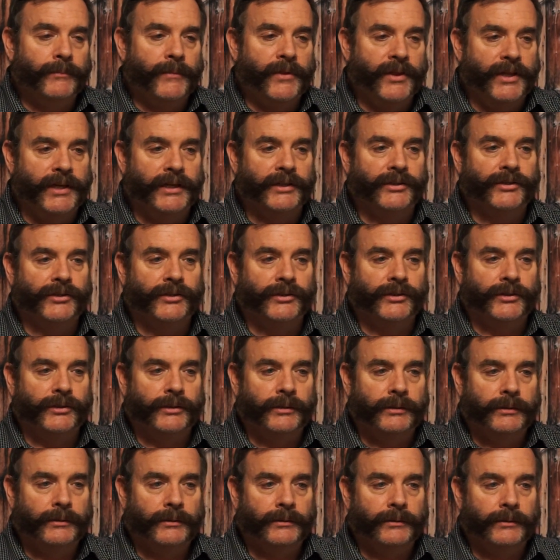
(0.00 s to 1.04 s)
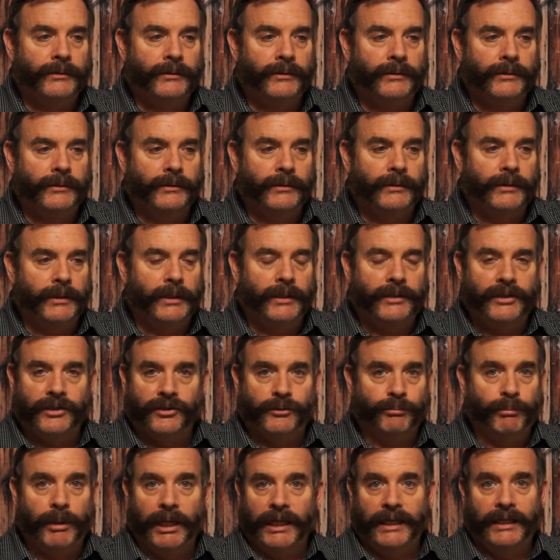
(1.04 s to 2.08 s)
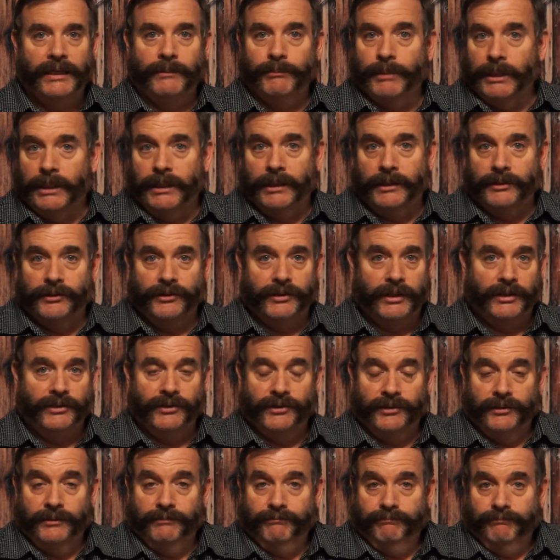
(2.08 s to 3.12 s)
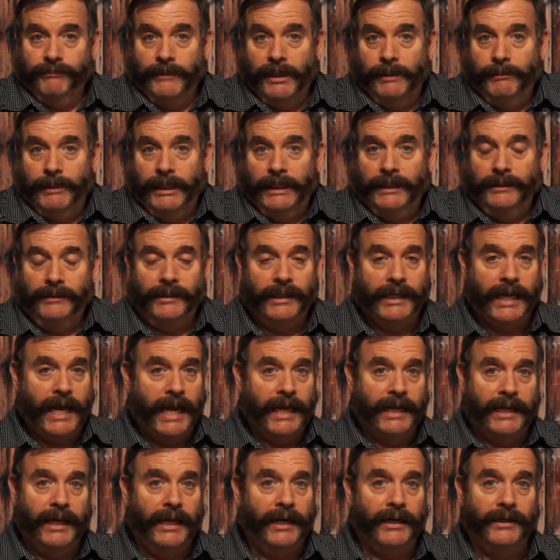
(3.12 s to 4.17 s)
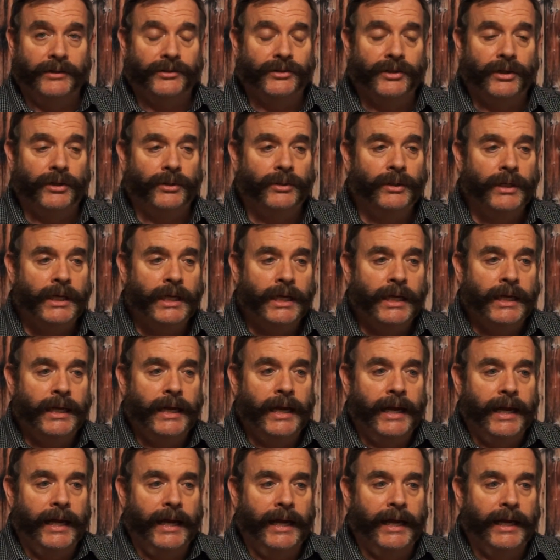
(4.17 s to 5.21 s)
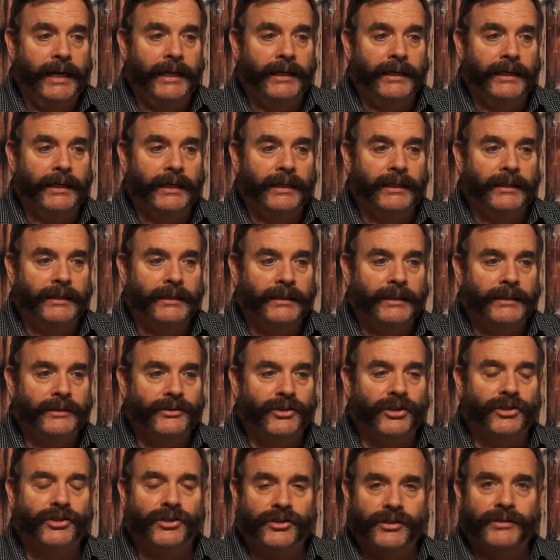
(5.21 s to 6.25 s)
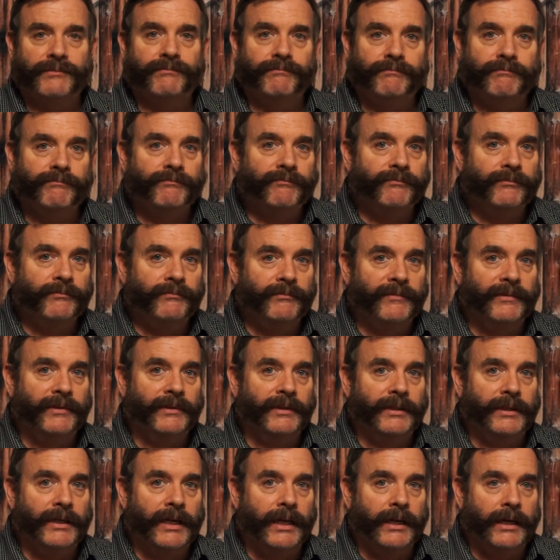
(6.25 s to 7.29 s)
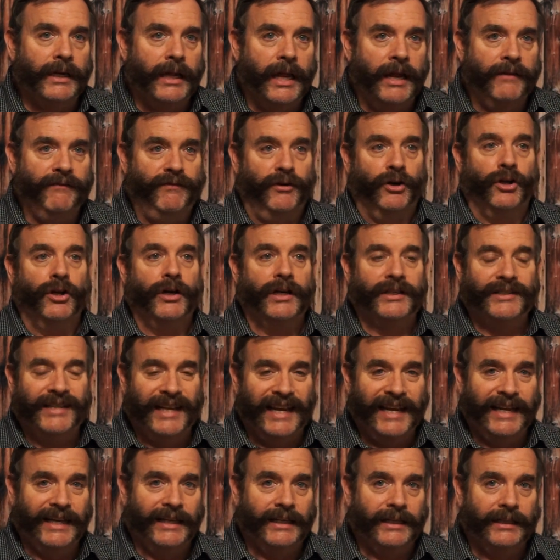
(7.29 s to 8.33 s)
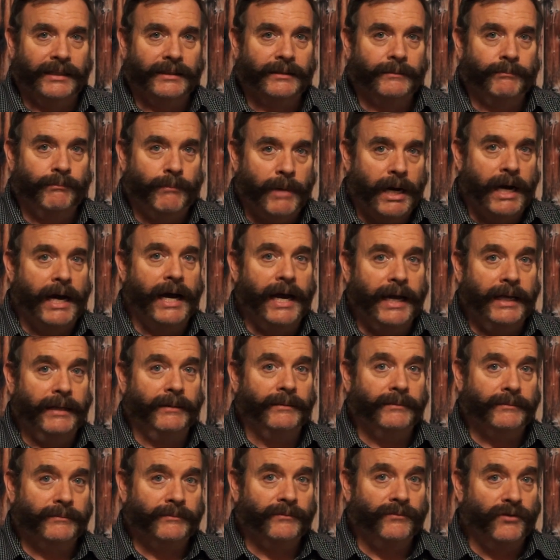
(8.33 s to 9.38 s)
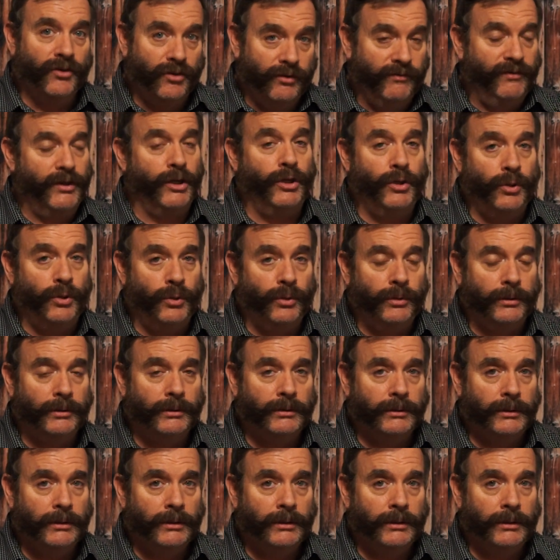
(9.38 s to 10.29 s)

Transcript: this blend, because you can't get it. So, and just if you're going to take my review,